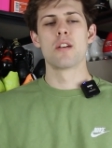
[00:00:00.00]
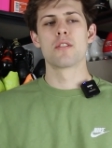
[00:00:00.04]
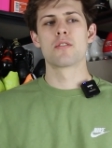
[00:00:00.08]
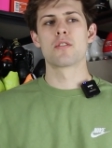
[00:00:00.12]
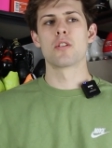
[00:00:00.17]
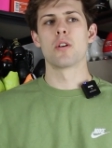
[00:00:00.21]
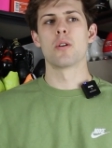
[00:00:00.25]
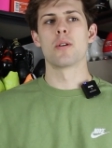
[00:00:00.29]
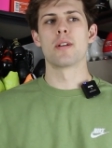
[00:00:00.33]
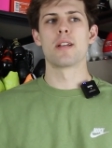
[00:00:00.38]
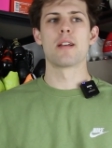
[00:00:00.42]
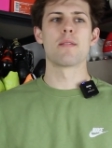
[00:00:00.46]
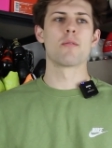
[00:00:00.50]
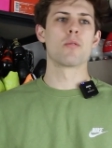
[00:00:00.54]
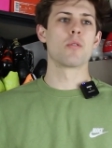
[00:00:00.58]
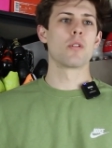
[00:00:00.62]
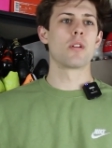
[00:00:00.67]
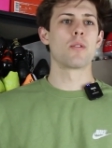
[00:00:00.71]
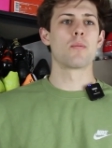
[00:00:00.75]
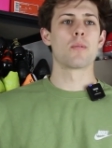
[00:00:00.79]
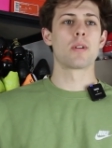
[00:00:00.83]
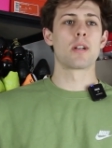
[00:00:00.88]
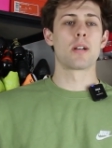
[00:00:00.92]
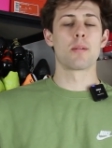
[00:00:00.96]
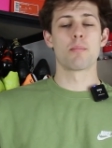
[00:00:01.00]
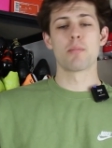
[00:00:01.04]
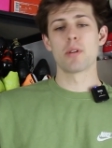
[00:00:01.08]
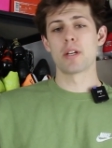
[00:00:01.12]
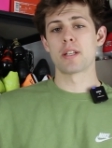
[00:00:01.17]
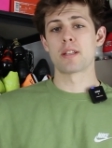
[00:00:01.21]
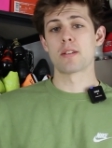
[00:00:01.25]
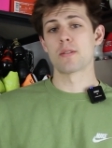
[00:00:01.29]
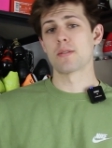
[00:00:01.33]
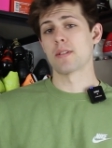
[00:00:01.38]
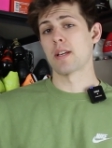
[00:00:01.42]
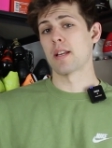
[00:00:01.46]
So I never really wanted to
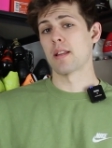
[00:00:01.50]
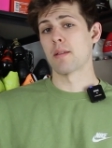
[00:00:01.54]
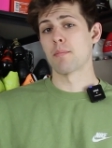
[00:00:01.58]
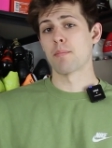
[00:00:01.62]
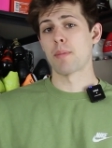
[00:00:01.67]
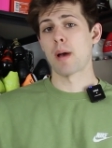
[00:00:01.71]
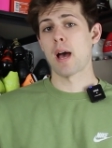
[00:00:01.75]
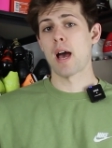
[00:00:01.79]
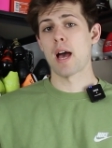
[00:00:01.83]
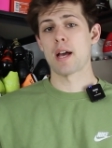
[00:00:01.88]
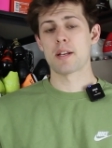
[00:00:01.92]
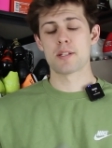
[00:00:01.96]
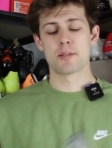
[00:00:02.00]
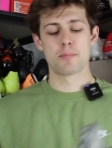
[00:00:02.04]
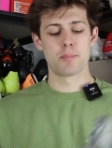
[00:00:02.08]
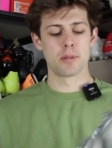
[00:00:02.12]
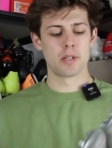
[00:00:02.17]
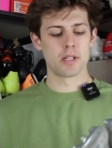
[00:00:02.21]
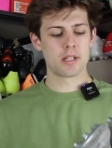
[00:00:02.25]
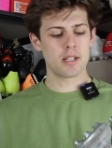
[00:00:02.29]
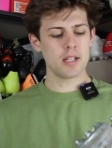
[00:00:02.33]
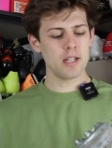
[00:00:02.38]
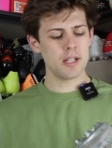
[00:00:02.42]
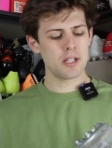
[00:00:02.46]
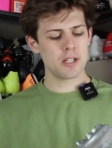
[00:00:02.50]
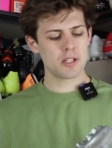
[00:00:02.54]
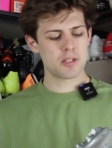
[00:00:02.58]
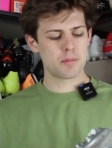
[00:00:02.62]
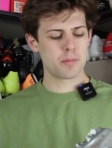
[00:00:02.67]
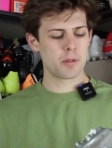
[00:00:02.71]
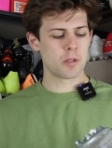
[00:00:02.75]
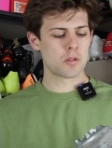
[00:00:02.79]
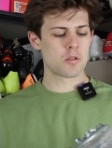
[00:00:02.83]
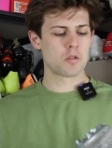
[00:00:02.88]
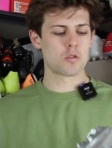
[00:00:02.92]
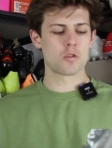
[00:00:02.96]
break those out of the box. But getting to
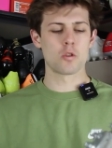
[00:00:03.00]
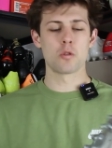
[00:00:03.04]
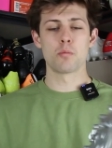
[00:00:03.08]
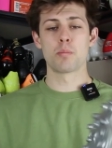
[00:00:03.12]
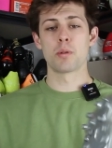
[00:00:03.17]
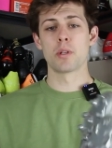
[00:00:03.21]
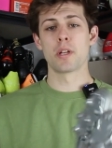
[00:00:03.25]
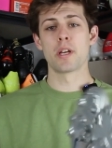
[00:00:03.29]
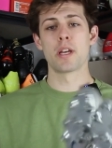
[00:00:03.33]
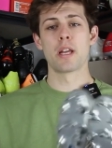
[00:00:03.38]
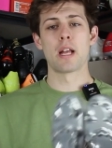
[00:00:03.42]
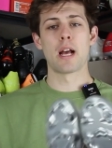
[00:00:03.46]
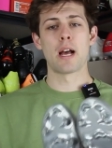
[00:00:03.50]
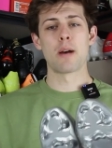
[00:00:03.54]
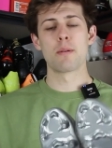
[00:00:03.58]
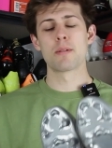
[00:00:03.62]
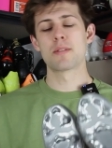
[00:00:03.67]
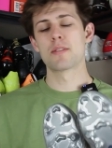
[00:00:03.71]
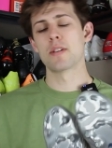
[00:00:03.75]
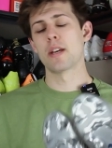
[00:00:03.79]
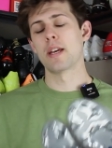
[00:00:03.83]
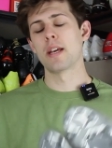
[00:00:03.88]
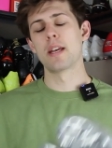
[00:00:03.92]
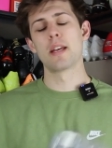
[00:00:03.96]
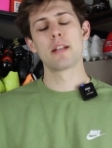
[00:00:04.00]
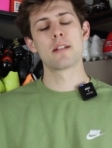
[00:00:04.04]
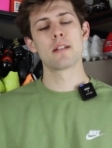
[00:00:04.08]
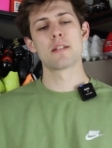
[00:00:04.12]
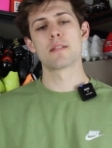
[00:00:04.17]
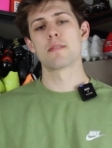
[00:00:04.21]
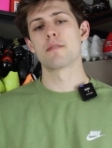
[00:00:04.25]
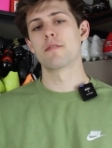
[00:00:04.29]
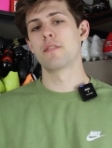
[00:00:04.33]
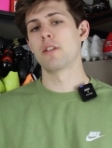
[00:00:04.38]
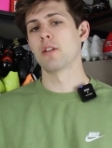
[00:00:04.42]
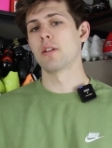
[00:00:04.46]
experience the sole plate, I would say it
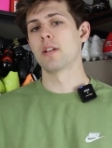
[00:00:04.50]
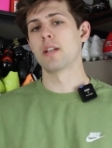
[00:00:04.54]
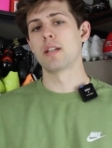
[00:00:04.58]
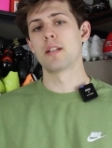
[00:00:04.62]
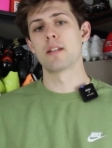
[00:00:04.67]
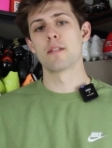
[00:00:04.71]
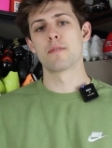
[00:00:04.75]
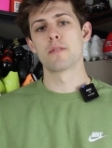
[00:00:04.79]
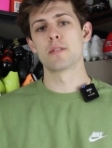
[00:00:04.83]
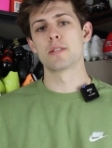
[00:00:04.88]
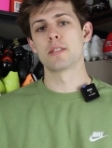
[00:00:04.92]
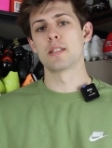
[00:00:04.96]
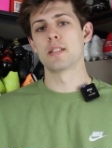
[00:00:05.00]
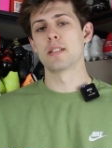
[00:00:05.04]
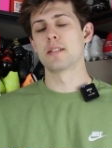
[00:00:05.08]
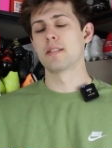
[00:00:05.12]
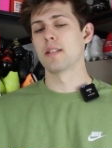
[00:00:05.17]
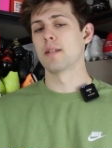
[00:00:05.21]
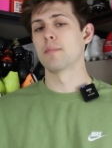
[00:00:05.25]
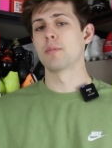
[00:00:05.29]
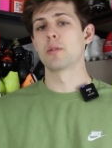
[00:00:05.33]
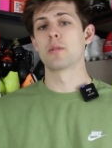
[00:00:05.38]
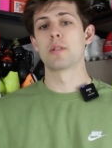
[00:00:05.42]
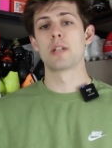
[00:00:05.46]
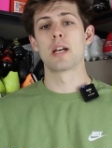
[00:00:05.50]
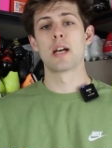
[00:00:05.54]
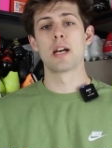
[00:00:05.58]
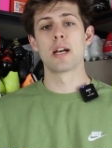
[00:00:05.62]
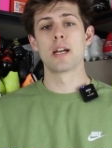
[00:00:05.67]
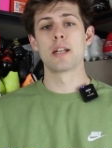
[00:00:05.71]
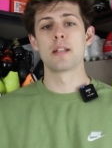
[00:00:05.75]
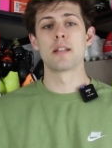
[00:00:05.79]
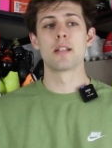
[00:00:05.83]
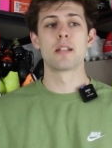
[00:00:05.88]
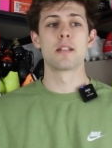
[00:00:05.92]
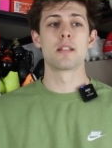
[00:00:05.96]
doesn't feel any different than the Tiempo
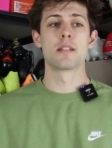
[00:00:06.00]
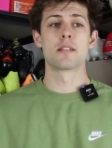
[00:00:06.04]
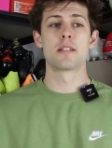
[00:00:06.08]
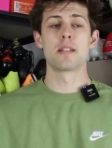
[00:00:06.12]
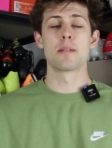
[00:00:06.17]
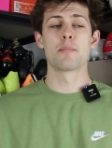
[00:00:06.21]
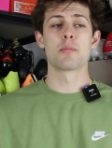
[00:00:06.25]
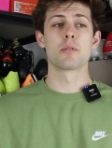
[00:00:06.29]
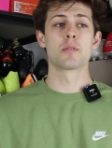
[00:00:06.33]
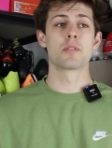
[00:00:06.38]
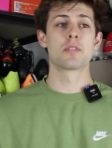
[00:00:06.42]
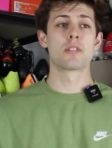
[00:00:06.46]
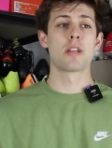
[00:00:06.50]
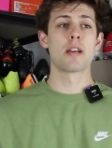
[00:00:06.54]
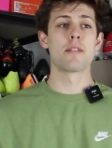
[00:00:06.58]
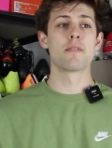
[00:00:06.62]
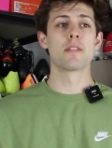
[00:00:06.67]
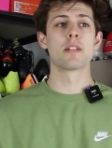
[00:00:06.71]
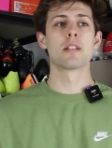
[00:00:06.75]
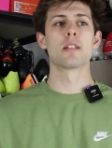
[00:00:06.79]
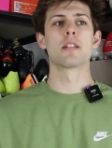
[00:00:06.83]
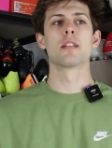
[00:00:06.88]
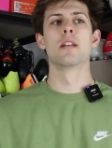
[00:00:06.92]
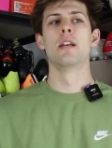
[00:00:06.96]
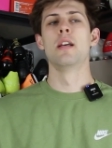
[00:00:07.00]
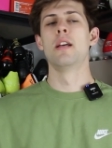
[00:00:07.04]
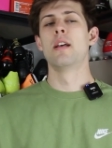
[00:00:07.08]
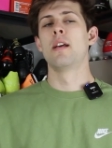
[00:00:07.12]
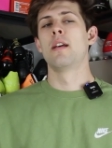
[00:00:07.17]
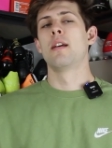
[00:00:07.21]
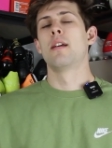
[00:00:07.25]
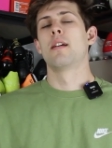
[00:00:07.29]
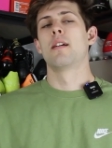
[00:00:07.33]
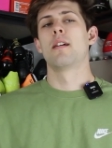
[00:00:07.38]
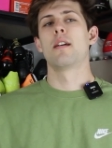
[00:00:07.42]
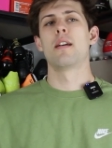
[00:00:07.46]
9, than the Tiempo 7.
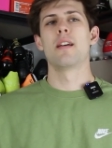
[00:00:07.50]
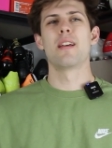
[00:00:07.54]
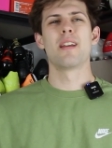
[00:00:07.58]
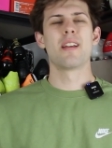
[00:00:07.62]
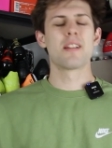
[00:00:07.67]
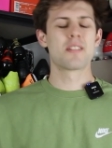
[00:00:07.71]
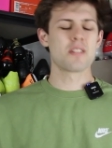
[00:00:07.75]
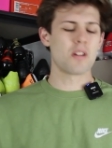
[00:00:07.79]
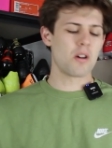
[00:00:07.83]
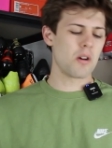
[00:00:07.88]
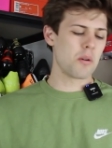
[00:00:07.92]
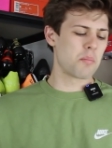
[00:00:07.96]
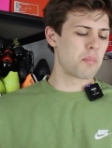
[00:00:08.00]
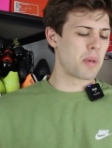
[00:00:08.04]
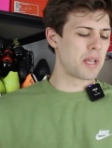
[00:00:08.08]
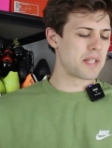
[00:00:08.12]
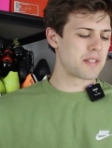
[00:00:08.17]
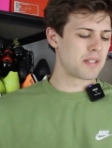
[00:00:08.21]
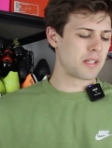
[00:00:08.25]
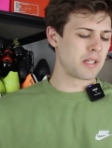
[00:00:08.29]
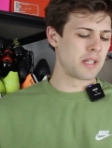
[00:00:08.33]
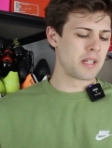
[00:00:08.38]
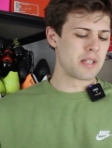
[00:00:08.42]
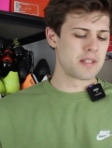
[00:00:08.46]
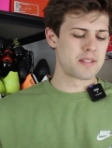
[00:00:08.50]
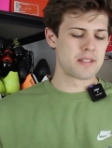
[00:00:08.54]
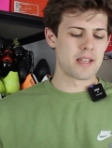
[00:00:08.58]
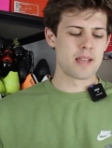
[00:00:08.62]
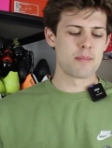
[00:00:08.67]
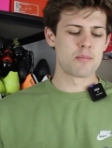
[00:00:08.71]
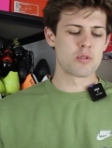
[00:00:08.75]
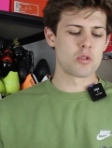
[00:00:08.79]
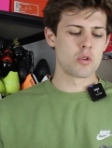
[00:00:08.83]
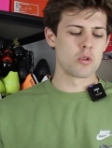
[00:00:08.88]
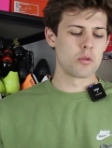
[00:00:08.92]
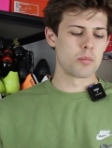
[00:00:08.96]
It's all basically the
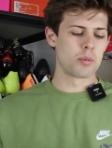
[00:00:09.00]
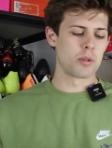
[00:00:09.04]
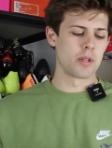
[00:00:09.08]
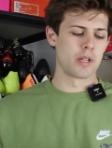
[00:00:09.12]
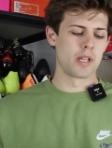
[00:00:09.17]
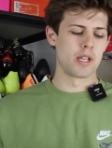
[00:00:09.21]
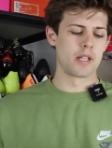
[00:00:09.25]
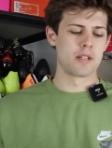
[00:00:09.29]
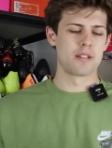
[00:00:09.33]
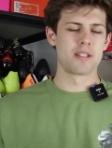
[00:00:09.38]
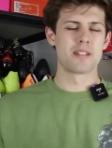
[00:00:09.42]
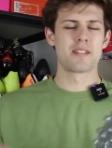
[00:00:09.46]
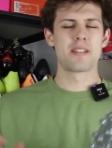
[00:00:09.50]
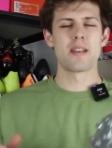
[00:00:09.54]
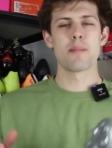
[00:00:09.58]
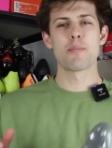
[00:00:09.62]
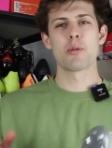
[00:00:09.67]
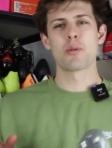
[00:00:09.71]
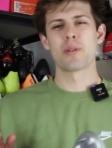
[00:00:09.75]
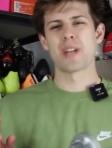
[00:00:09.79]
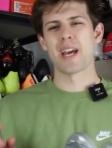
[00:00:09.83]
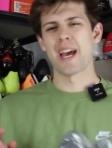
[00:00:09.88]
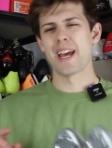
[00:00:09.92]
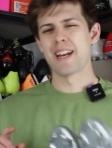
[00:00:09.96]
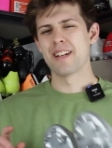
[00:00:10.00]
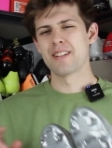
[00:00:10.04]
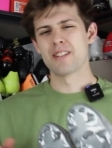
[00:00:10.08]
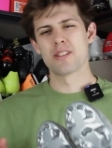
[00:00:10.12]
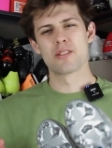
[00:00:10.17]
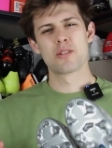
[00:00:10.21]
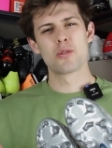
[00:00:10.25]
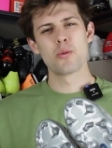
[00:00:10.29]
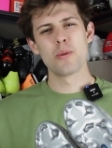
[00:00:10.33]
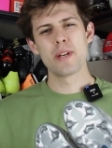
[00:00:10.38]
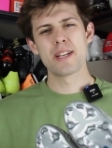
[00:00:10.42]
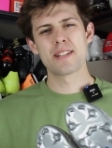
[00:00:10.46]
same sole plate. The Tiempo 9 is
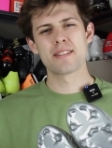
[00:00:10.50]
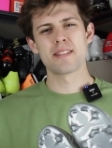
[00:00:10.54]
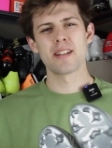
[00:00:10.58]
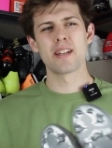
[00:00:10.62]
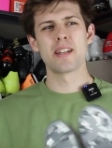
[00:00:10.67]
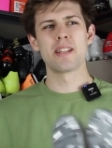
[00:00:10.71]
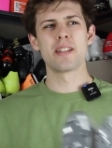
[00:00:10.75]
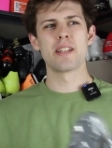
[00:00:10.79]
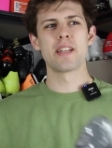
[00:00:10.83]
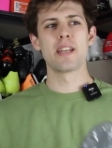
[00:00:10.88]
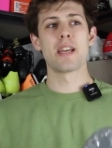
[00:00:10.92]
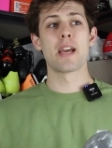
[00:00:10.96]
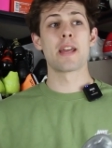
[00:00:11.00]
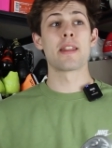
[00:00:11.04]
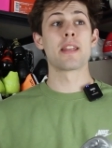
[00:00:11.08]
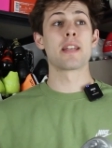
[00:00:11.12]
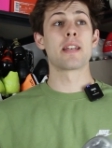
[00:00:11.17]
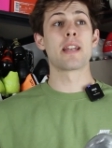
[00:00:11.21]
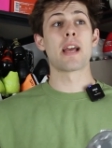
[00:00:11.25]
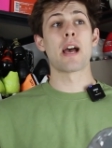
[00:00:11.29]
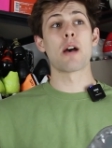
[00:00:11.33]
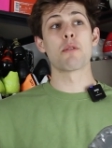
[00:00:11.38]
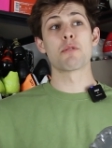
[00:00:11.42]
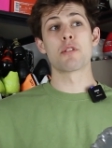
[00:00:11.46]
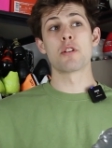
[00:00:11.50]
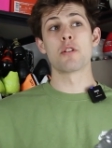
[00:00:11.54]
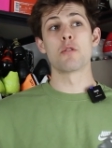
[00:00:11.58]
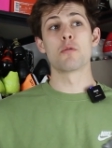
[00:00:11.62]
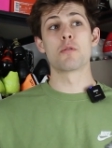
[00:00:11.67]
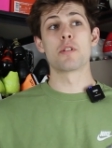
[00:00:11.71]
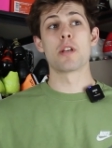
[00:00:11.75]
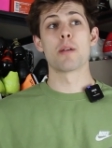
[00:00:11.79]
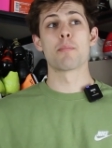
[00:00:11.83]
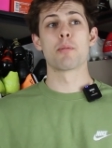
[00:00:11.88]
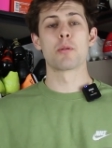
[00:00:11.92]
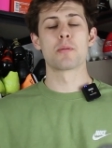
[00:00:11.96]
just tweaked slightly, and then now with the
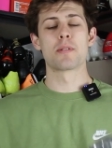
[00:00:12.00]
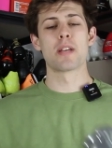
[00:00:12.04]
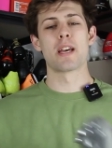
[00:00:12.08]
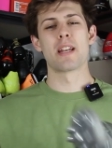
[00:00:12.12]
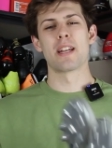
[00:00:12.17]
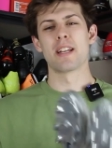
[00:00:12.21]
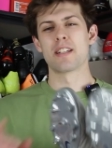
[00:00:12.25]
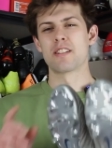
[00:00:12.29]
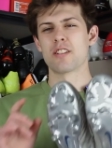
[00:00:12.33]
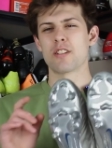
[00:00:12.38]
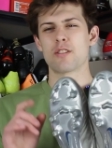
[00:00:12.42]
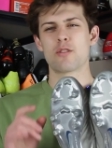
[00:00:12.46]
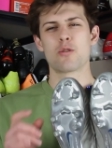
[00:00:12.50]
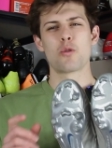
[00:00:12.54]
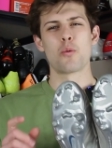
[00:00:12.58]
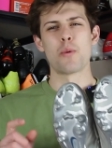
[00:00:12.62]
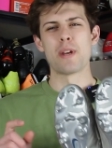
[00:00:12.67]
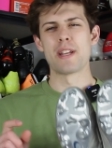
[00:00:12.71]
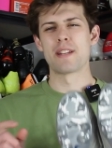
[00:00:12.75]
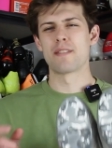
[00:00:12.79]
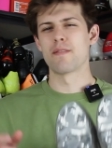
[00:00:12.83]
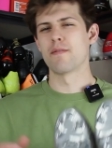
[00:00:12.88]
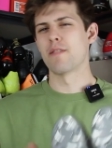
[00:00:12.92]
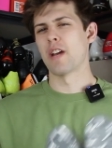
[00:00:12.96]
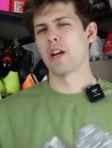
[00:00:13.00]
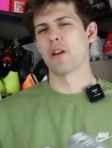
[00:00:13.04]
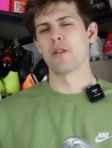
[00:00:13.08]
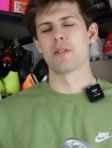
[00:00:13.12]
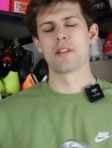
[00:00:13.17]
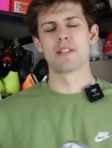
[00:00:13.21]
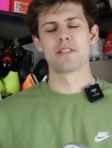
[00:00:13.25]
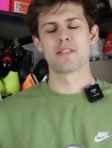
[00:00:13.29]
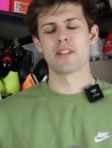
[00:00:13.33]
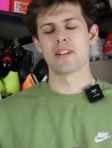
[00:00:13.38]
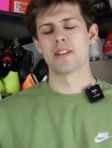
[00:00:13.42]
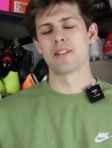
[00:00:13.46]
new Tiempo 10, it's just tweaked
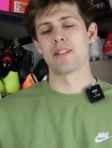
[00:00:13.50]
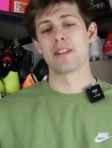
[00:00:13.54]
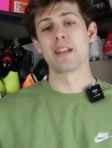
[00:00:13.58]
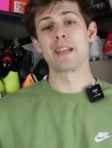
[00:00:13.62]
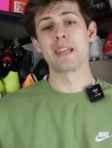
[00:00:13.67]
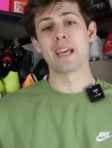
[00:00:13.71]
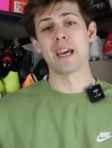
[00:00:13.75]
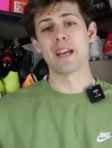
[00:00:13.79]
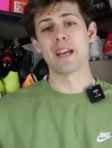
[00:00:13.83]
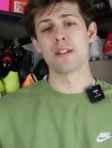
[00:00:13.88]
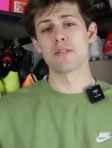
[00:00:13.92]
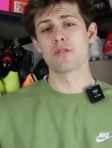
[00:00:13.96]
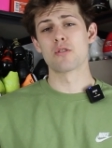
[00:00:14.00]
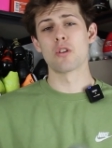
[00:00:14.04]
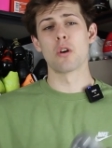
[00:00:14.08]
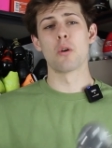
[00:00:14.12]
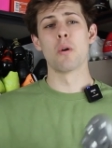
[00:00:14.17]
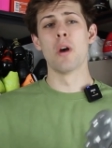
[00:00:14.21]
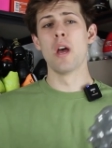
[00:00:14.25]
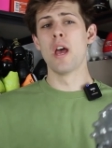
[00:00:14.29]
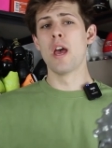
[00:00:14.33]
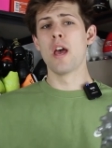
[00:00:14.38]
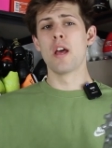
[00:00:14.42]
very slightly again. So